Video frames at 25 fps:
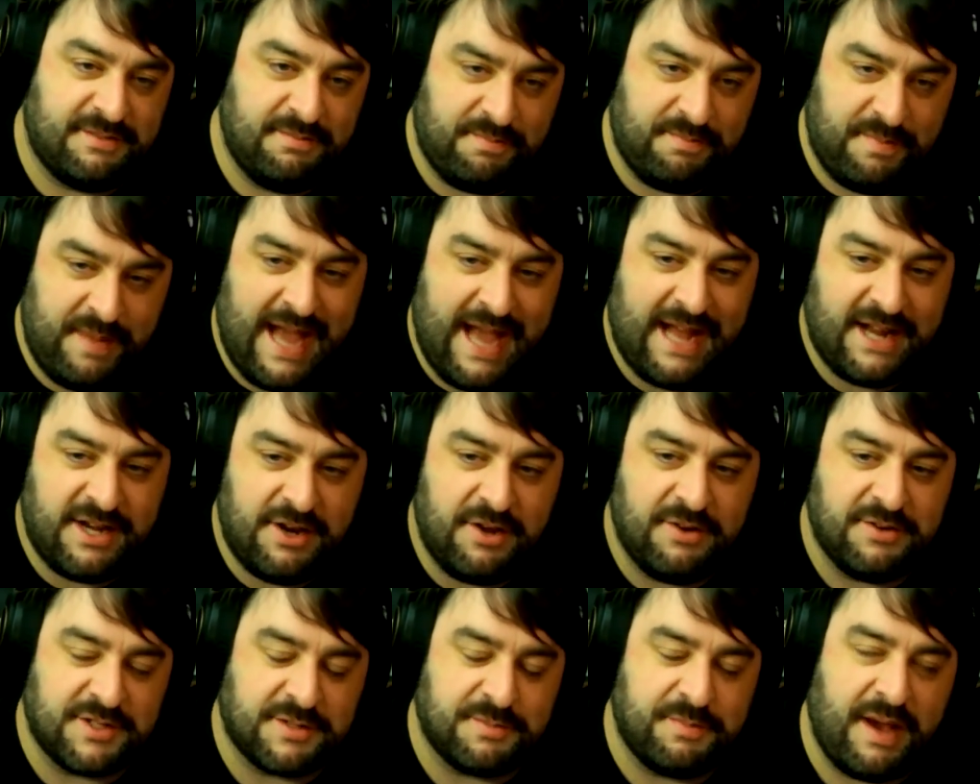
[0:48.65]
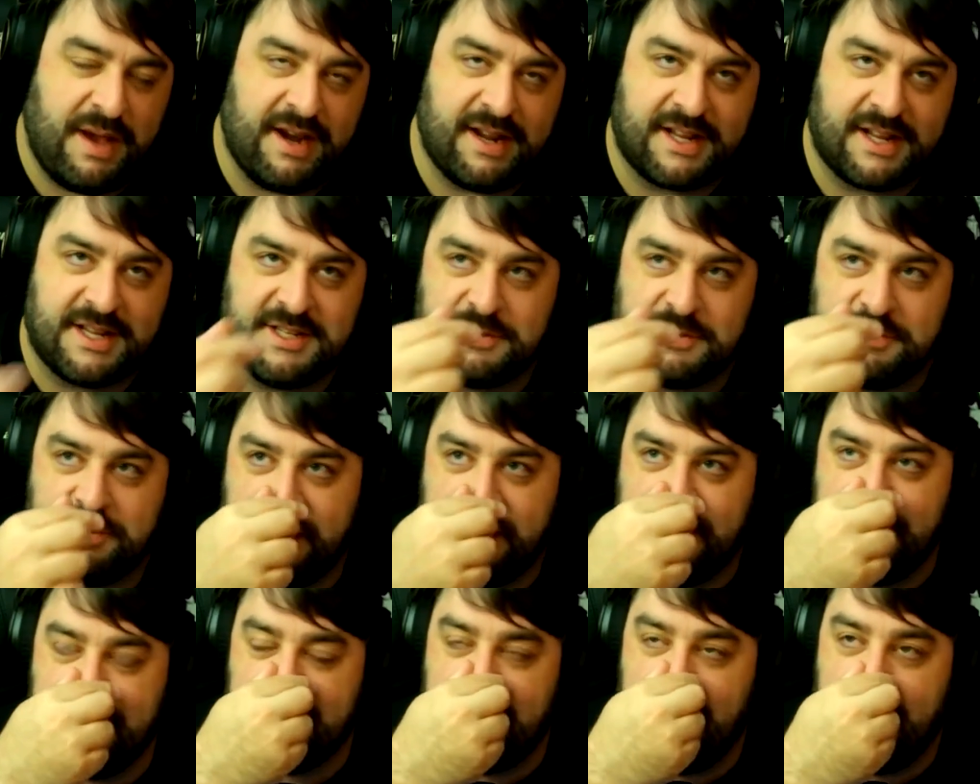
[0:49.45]
Matt knows about it because
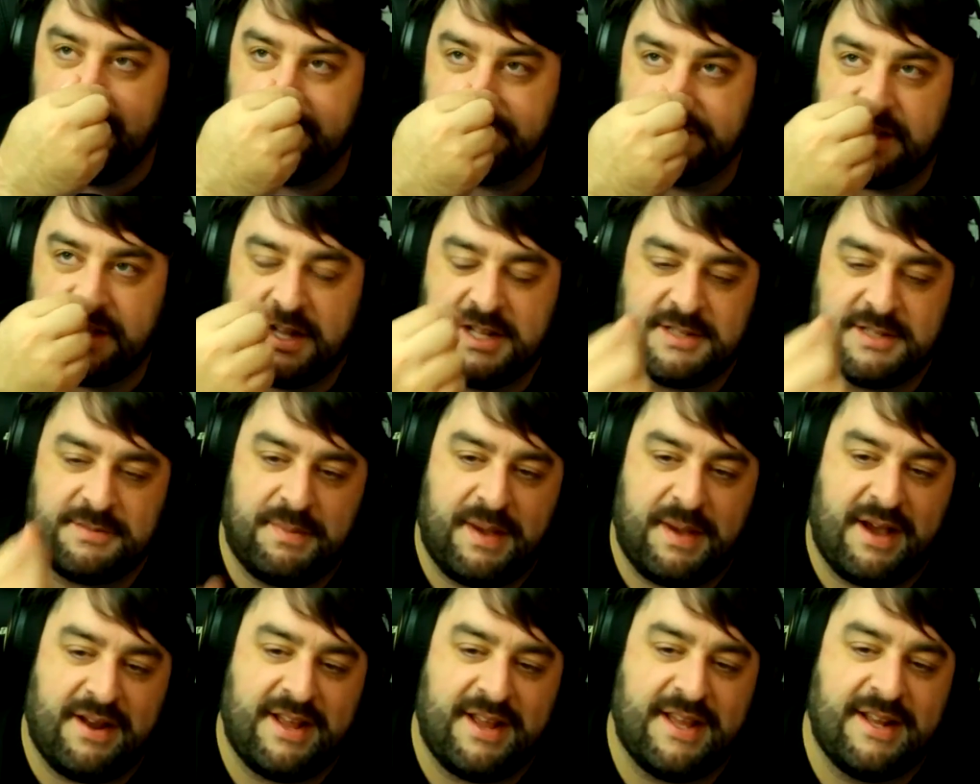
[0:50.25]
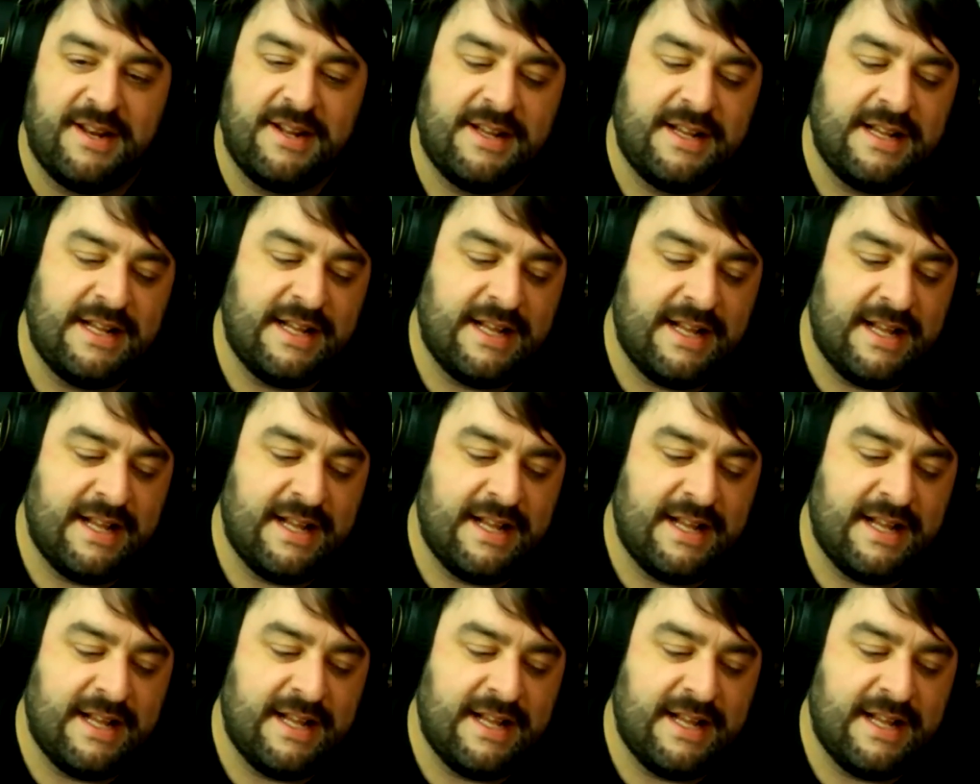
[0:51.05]
he and I have talked about it.